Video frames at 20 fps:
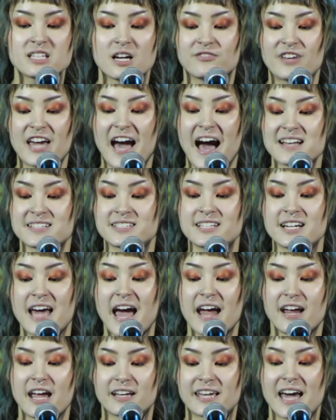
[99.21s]
of casted
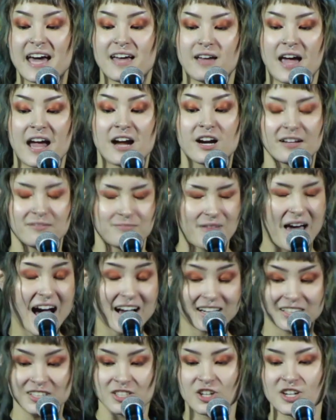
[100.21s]

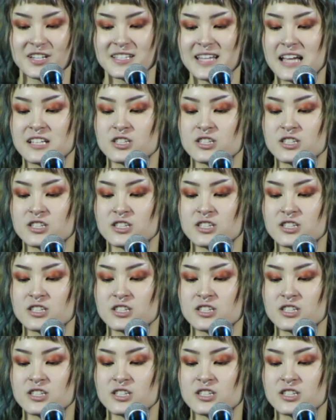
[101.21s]
actors